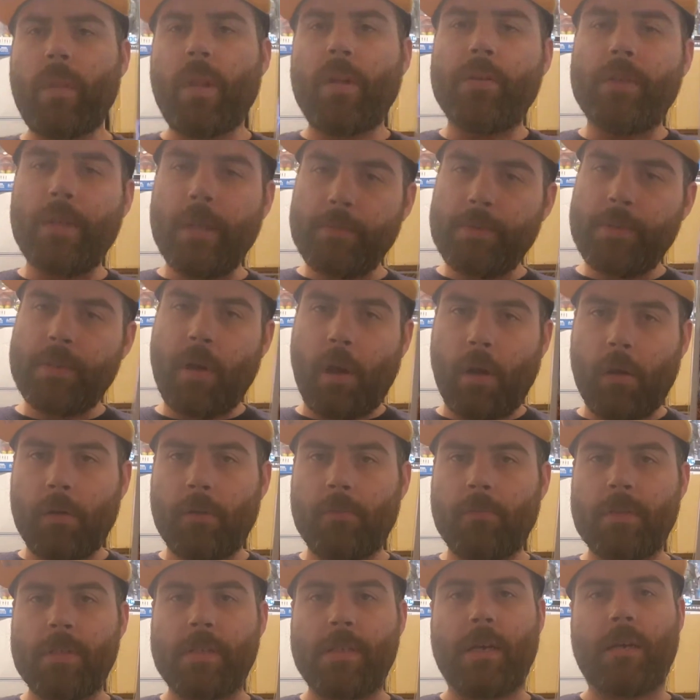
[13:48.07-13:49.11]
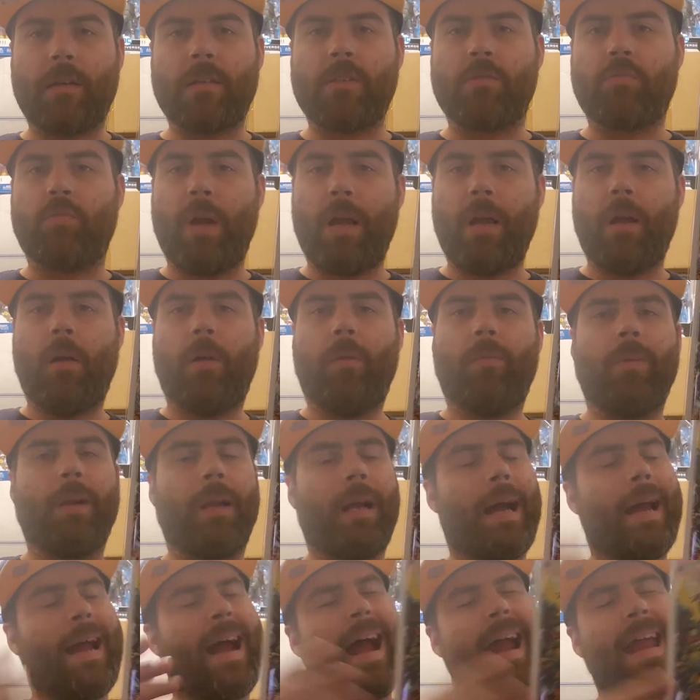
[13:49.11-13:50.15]
Jim Starlin was there as well, but
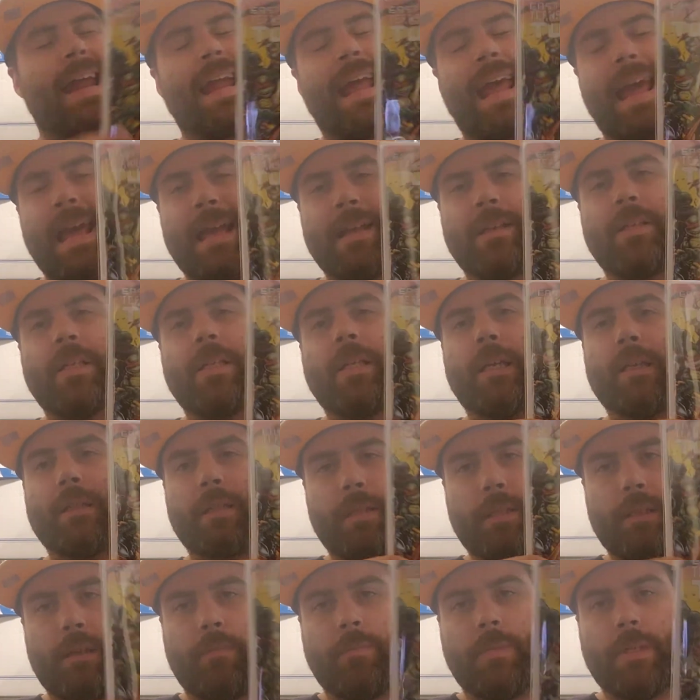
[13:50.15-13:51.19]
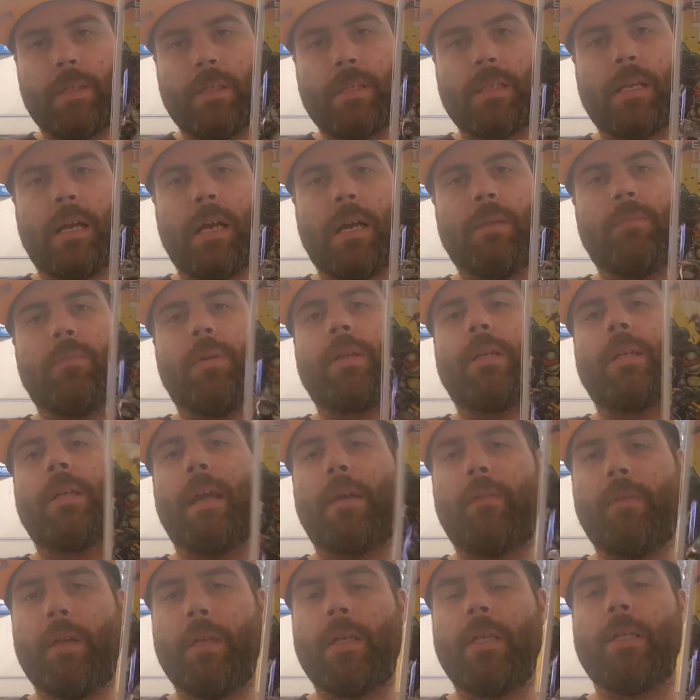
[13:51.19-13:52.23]
I had to get something signed by
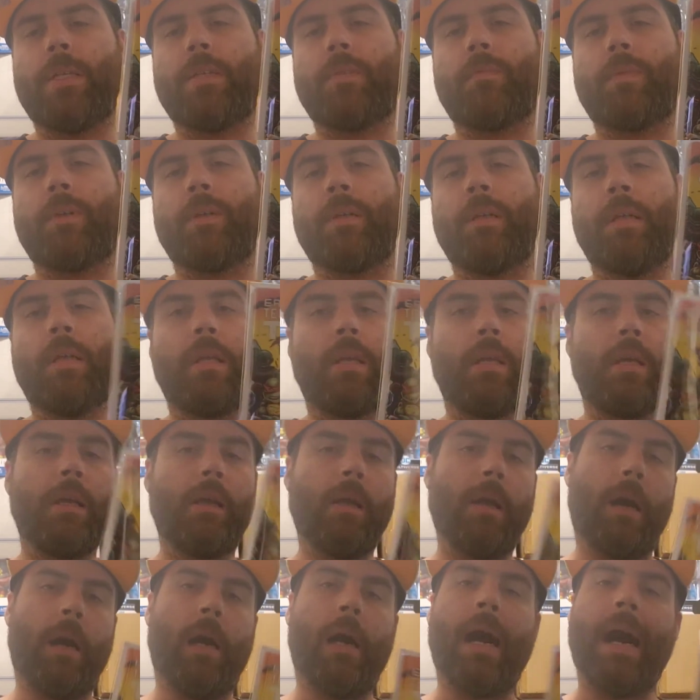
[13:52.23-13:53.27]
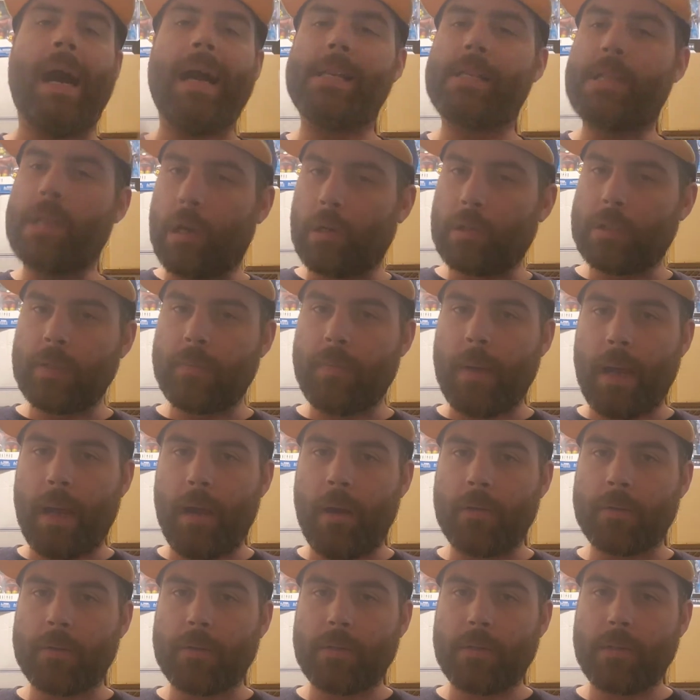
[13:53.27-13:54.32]
Kevin Eastman. I talked
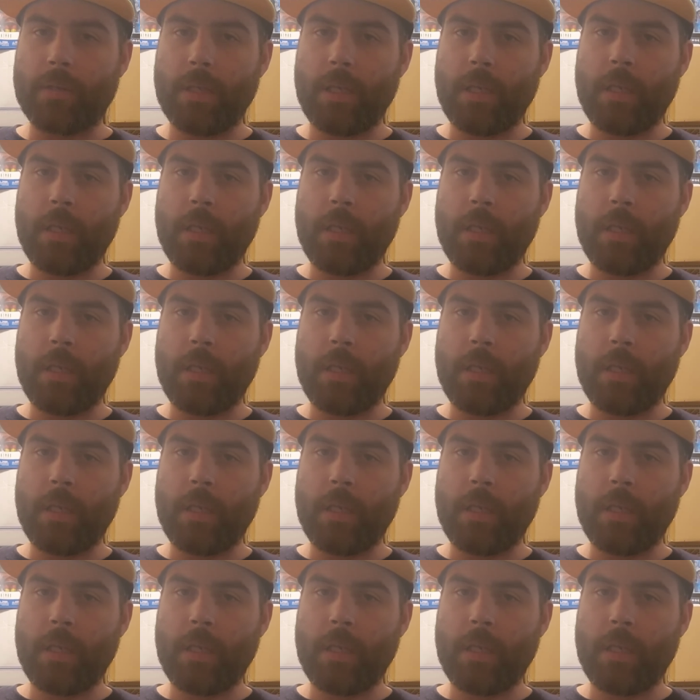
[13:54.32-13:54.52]
about